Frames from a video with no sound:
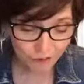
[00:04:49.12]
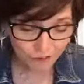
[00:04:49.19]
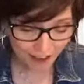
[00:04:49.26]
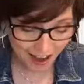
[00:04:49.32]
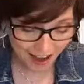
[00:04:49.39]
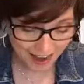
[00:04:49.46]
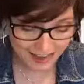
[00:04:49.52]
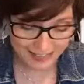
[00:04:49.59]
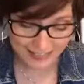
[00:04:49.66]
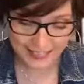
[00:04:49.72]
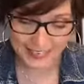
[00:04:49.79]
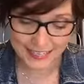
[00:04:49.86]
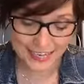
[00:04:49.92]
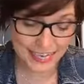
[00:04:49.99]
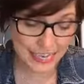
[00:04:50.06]

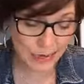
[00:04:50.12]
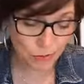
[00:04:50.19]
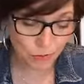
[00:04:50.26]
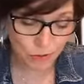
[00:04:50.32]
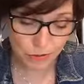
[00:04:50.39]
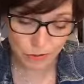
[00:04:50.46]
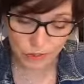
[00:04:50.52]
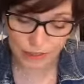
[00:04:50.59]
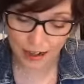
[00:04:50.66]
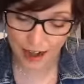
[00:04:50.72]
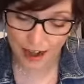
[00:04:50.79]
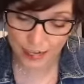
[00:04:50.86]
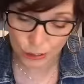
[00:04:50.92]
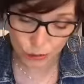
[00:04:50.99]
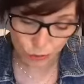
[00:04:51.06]
writes in Hebrews
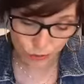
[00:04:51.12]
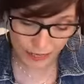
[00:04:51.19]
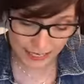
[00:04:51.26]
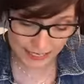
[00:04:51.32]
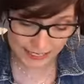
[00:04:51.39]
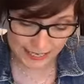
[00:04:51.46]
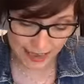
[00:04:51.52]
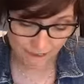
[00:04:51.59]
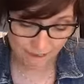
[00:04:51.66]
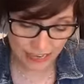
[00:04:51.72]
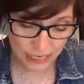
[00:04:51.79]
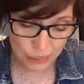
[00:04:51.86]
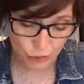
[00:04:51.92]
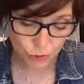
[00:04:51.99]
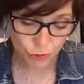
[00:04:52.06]
nine, twenty-seven
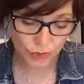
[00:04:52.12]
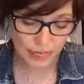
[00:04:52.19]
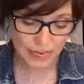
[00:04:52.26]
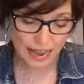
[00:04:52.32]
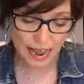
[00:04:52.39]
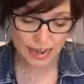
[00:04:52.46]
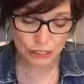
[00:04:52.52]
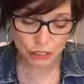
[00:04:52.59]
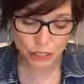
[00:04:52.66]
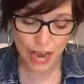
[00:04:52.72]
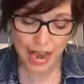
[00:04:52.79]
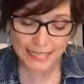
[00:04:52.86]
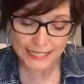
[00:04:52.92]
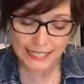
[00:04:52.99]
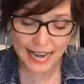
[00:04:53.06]
and twenty-eight,
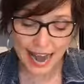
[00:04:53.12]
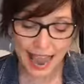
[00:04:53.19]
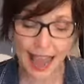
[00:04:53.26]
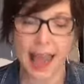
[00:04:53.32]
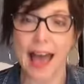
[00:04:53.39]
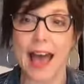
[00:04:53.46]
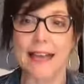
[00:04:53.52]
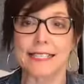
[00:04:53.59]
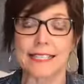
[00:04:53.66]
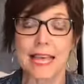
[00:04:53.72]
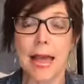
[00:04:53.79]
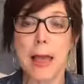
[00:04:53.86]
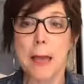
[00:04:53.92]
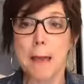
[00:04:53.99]
just as